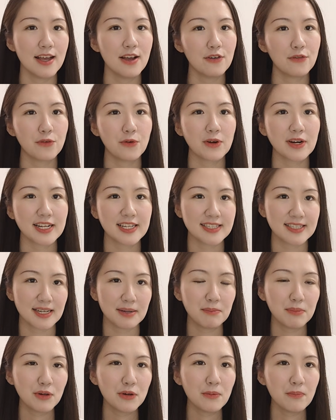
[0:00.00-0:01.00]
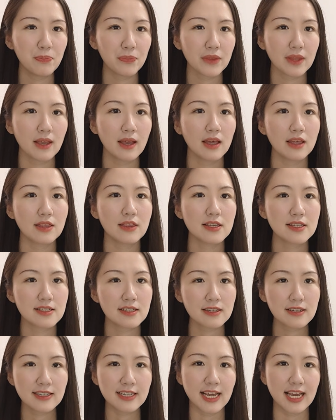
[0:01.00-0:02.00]
For example, the
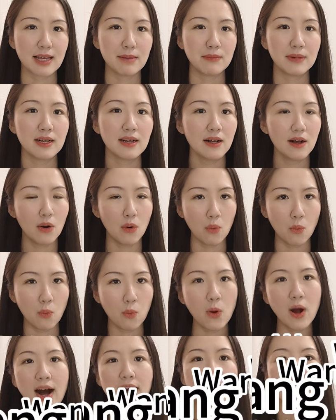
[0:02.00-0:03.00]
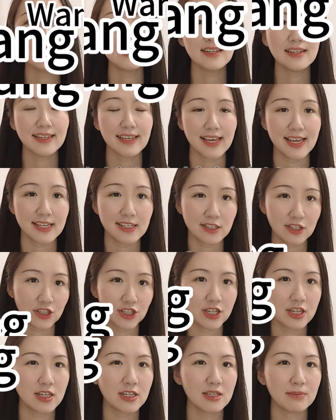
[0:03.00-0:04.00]
surname Wang is
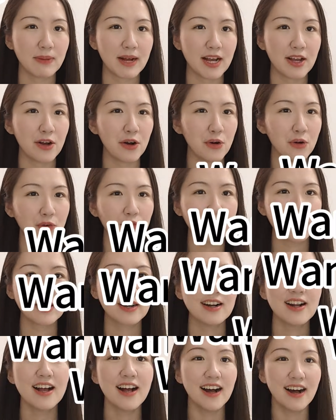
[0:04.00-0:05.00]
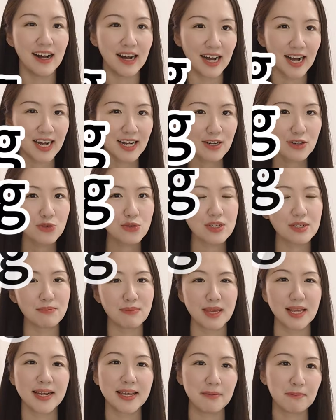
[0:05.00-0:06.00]
shared by over 100
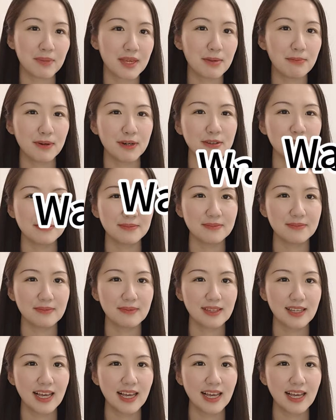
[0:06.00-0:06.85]
million people.